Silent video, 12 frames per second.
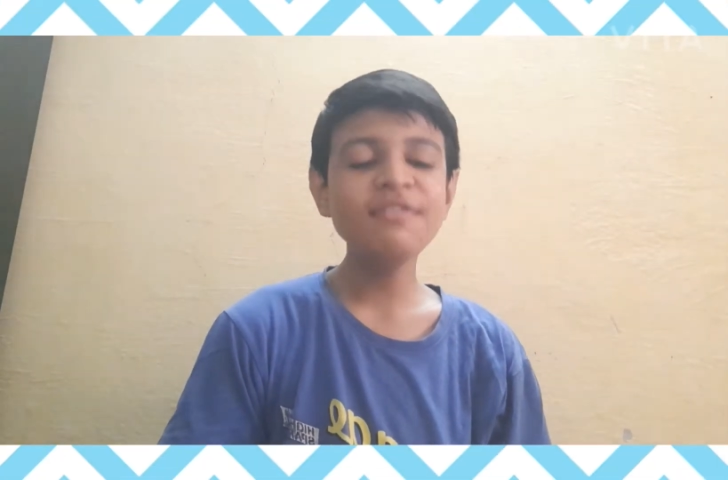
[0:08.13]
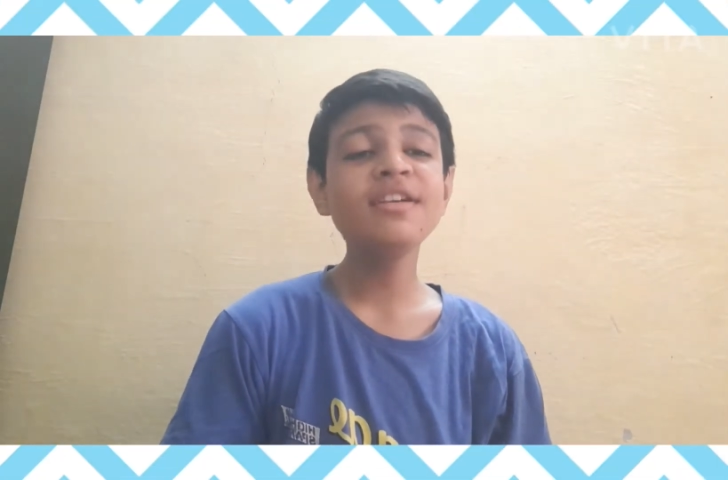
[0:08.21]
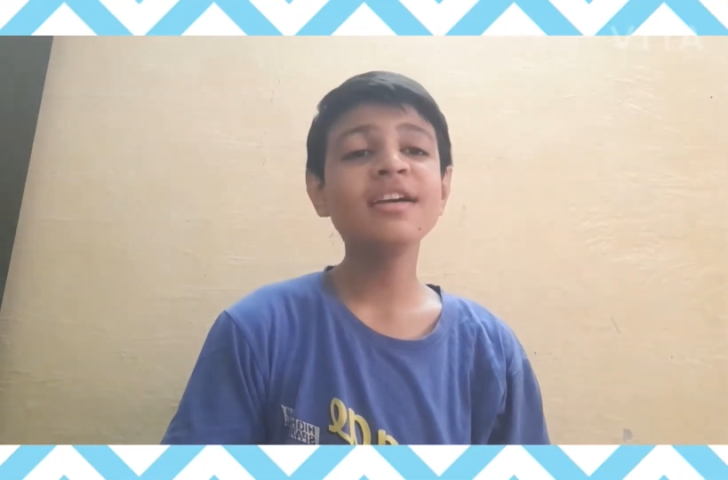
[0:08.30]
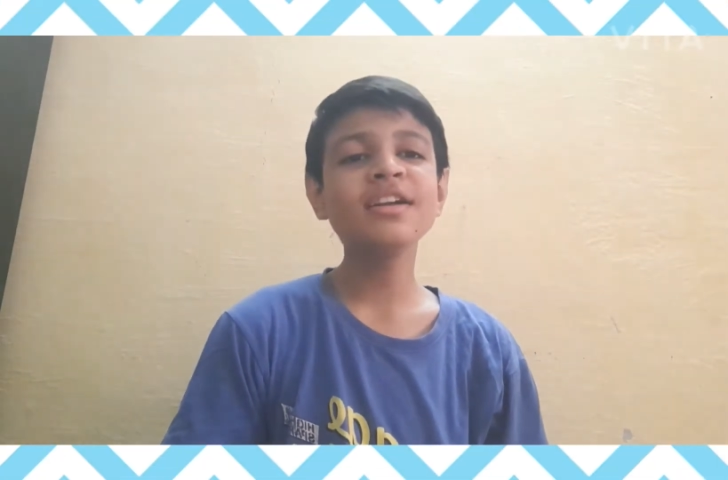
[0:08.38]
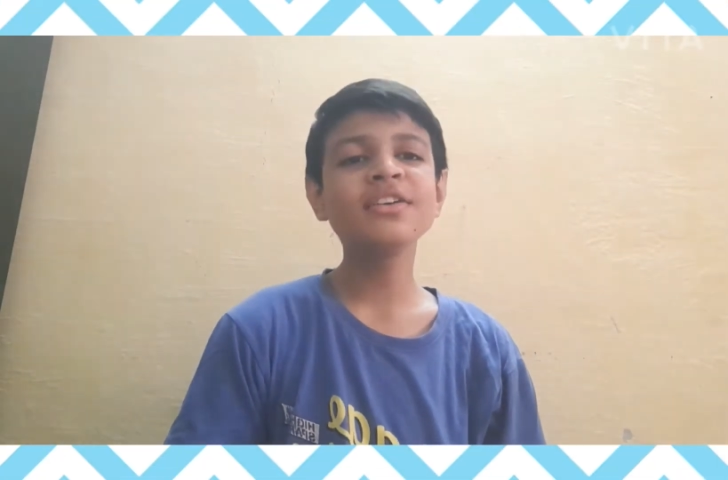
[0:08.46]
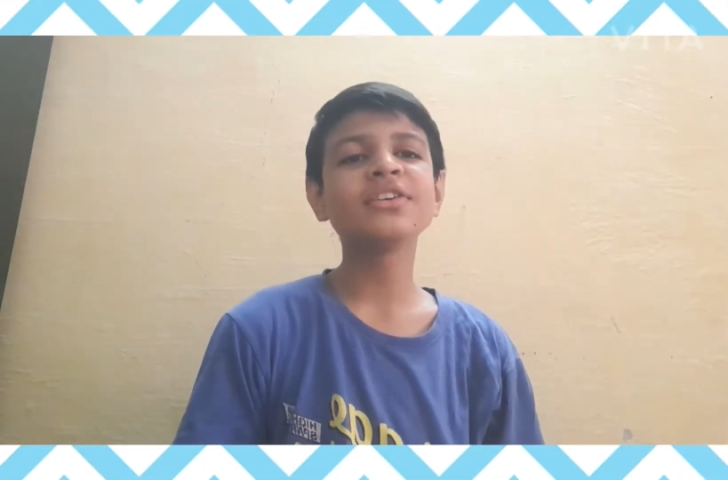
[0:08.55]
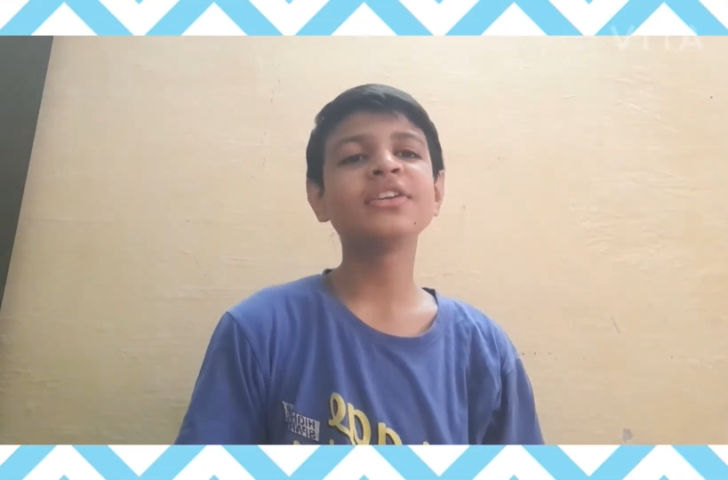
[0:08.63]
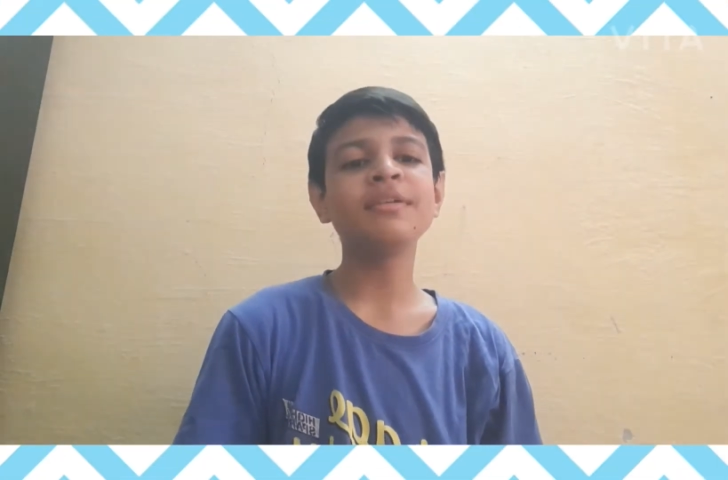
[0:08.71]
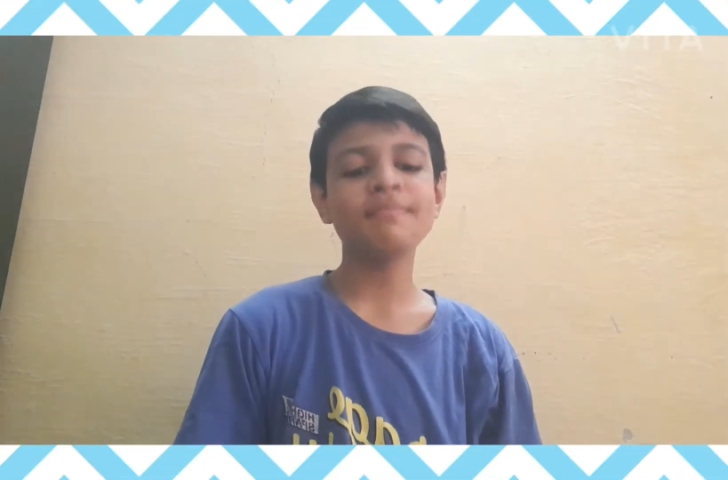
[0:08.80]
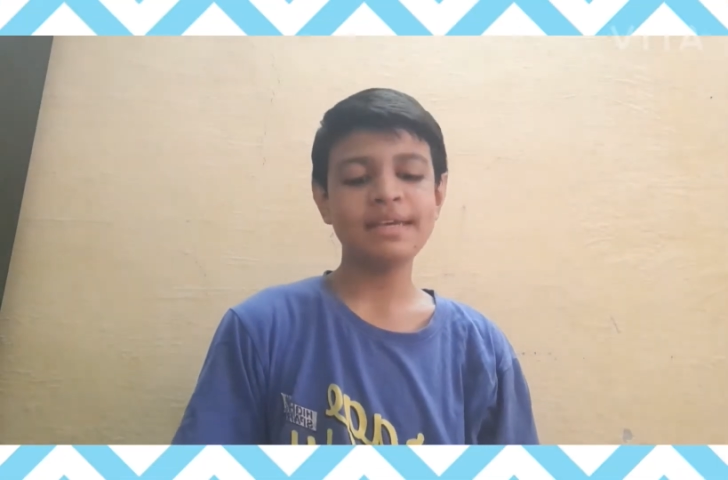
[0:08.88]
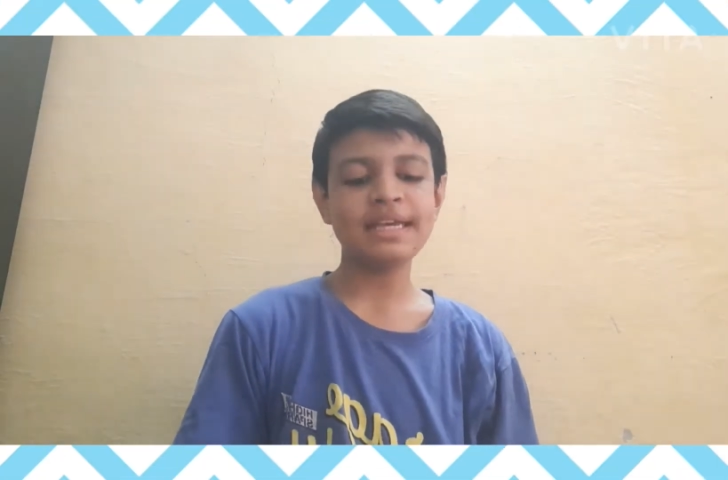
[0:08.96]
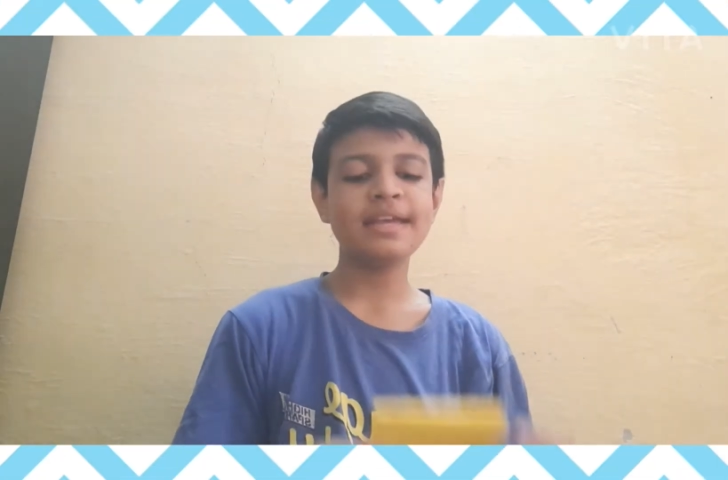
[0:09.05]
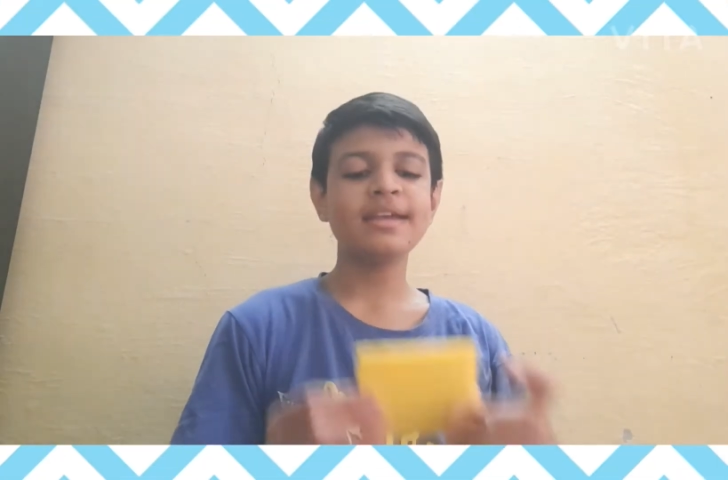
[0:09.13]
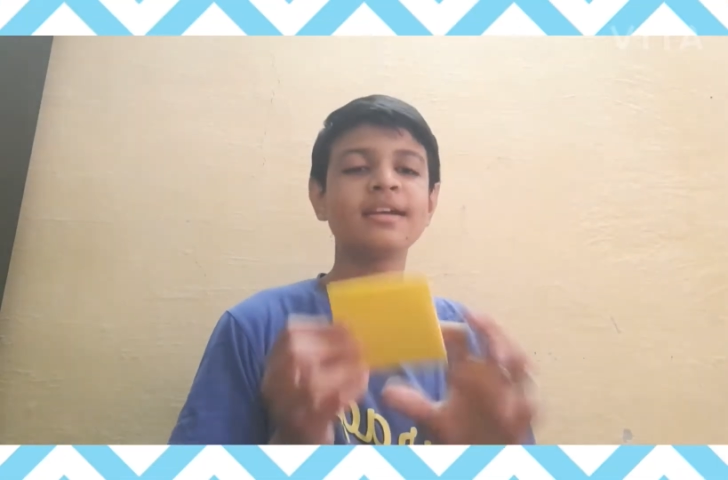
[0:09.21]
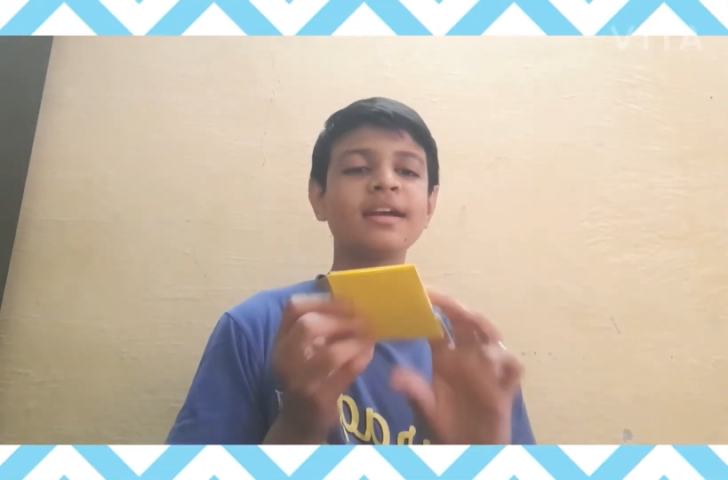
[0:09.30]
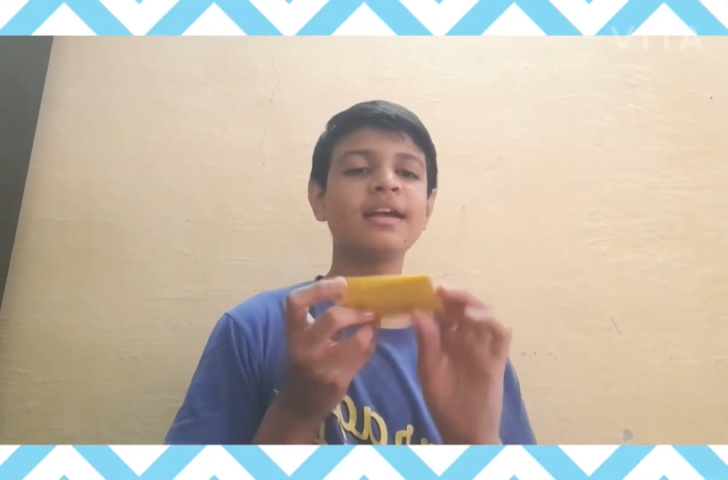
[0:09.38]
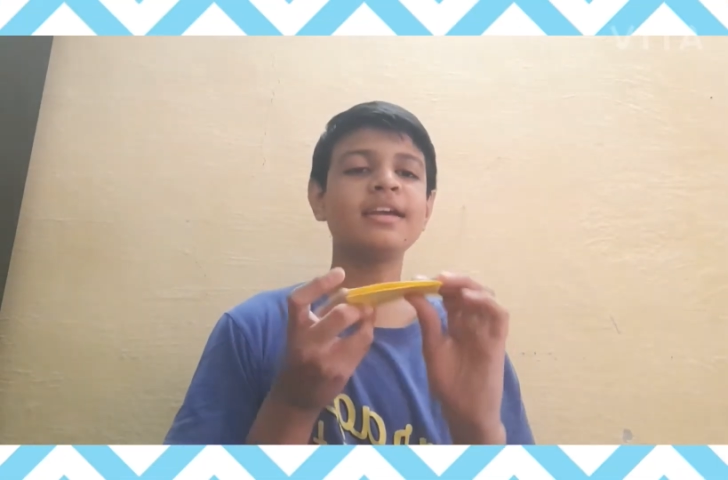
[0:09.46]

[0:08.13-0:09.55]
we are gonna make